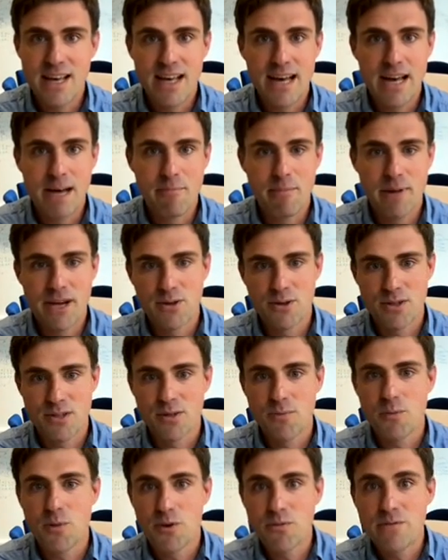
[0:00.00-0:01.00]
And
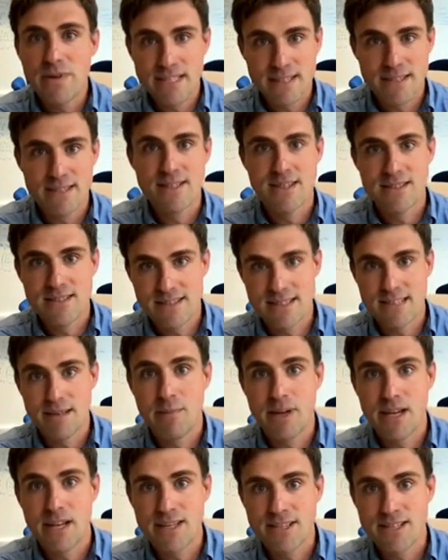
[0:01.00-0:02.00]
also more recent
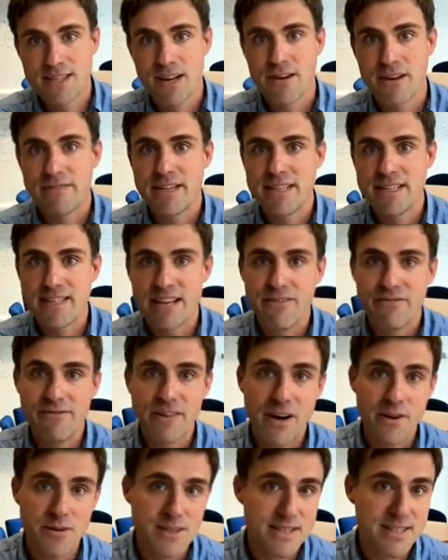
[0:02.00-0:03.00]
similar surveys have
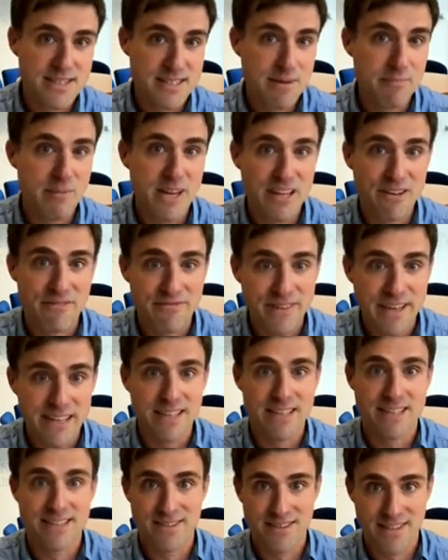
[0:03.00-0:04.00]
found similar
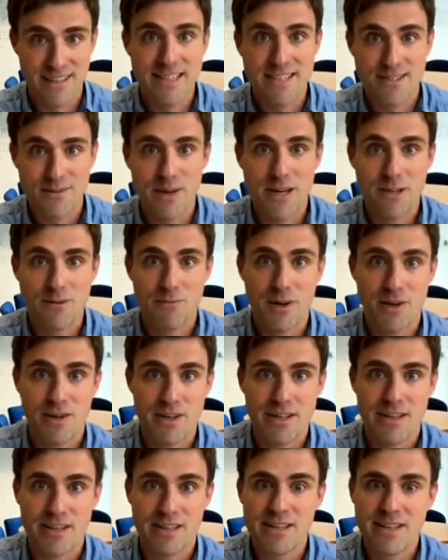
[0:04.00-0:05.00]
figures. So that's quite
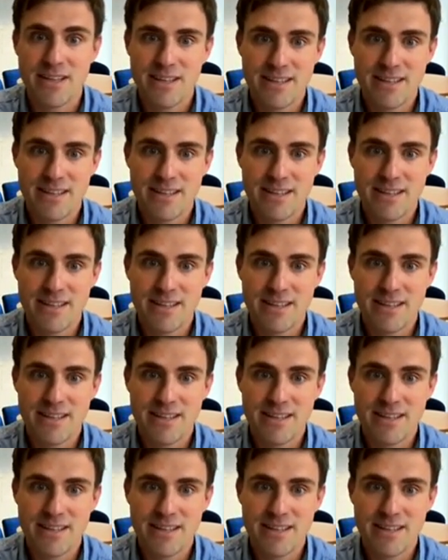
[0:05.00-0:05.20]
worrying.